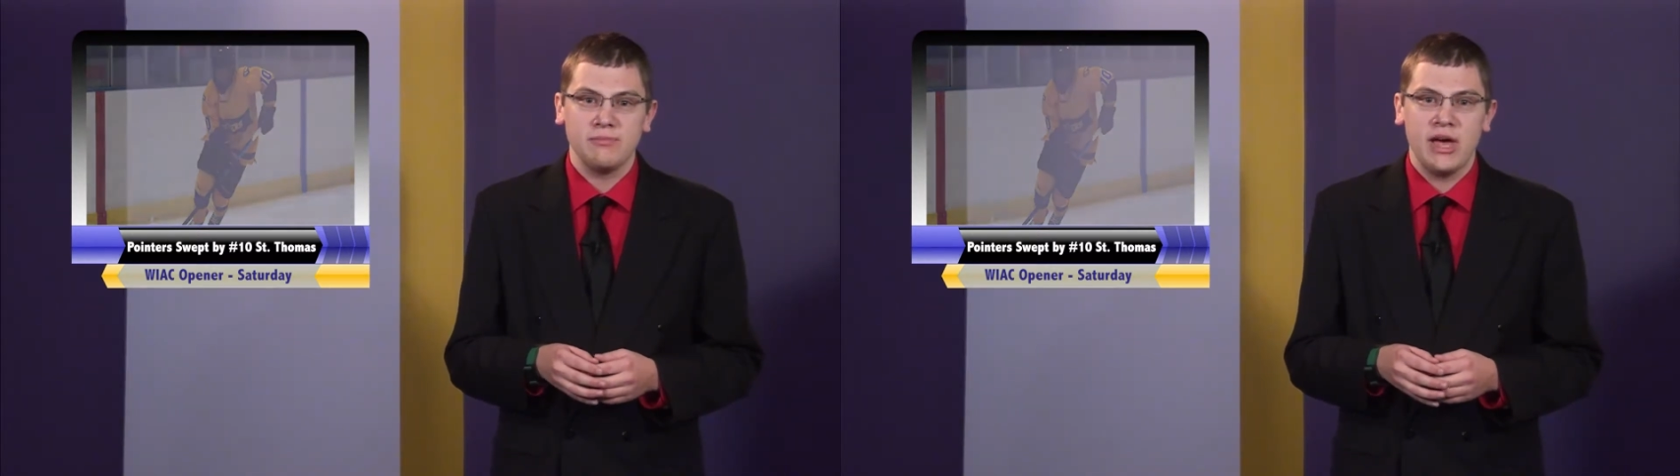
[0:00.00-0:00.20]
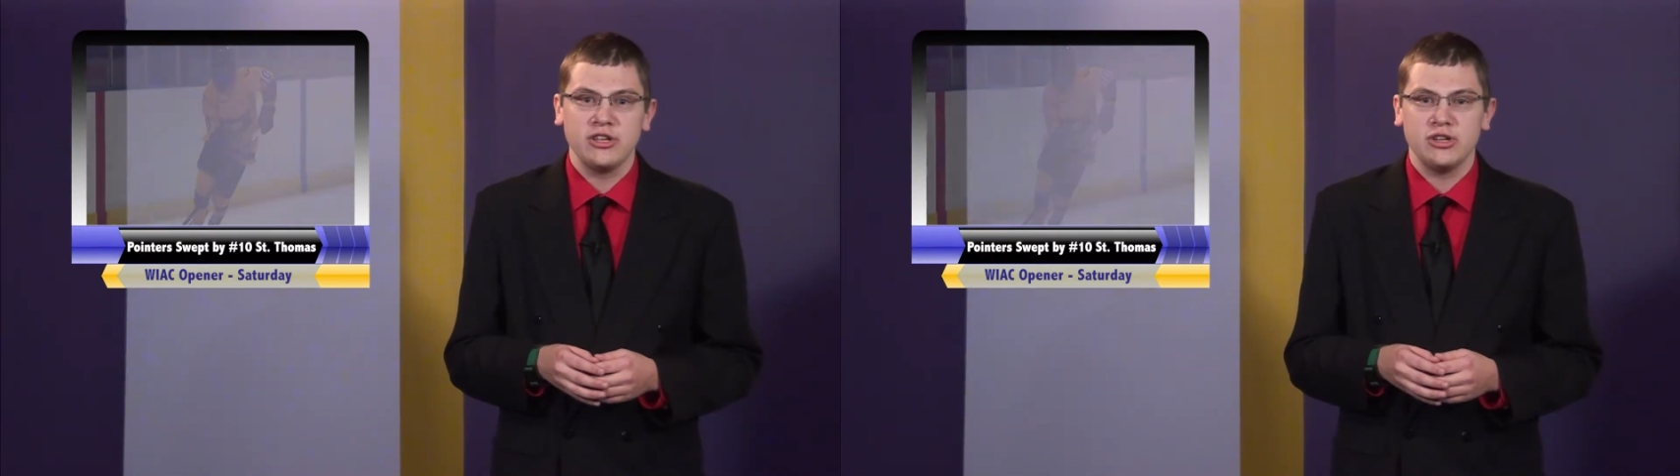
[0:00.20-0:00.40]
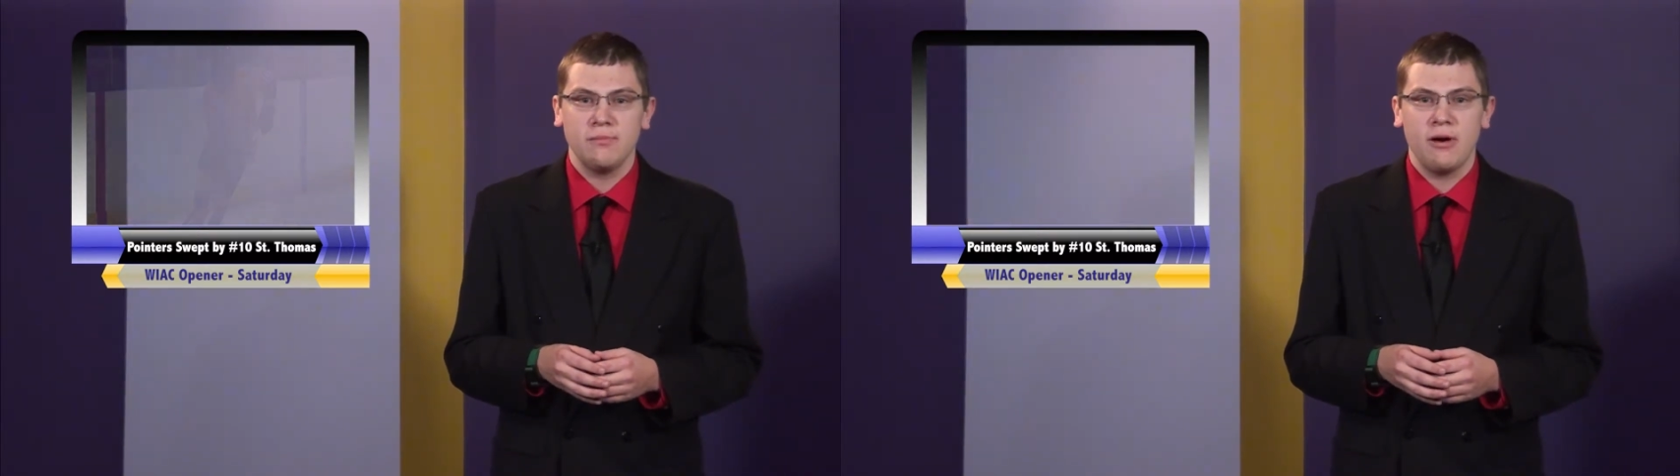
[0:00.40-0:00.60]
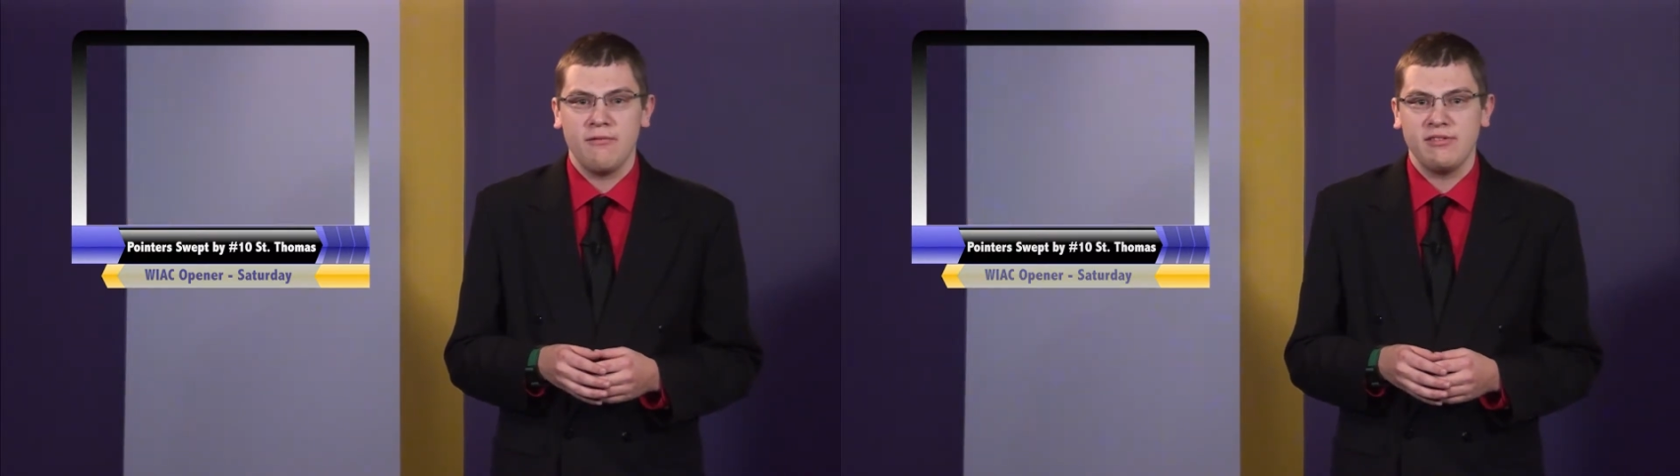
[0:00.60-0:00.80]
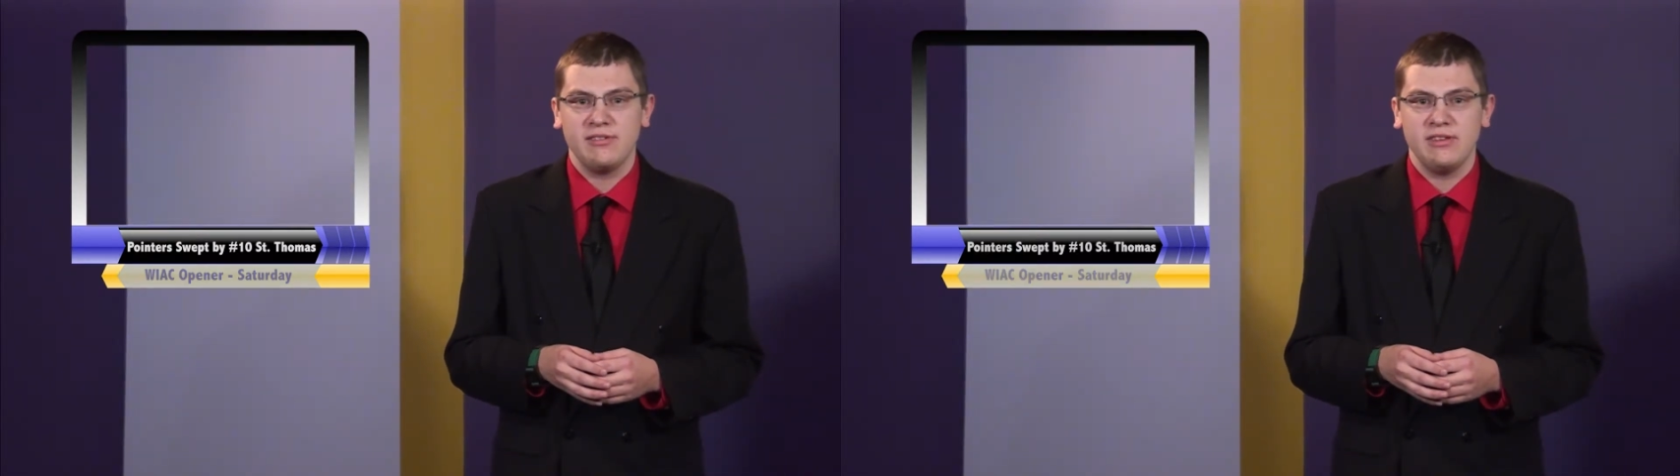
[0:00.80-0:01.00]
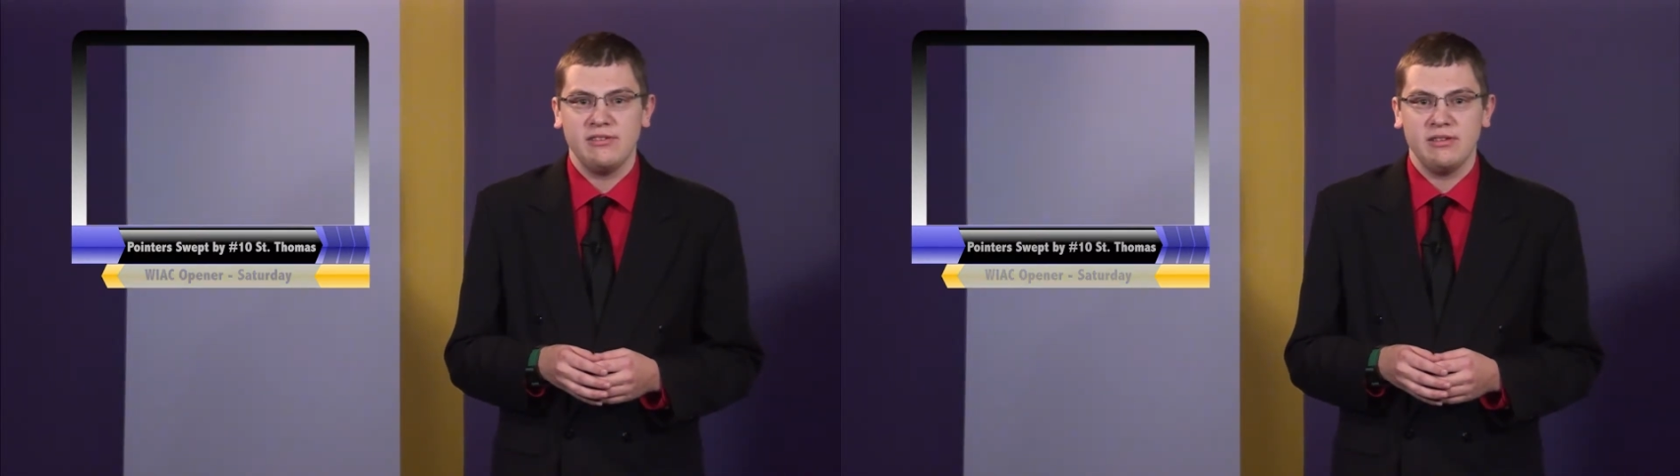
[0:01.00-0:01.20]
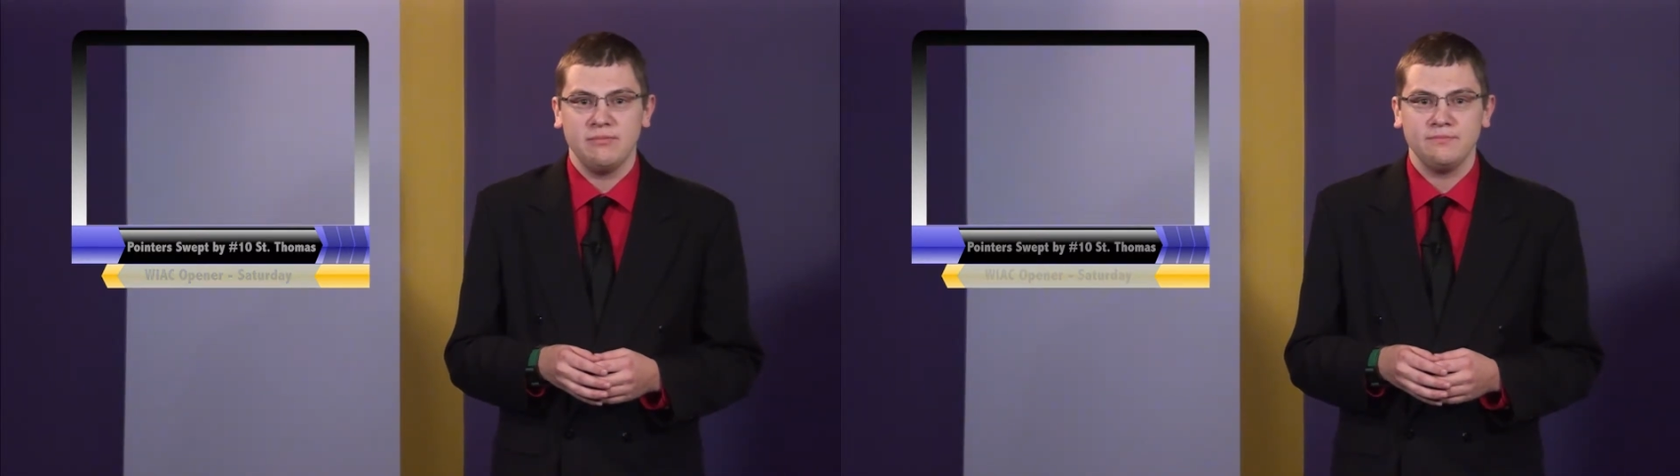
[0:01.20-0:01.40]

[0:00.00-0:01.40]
matchup of the season.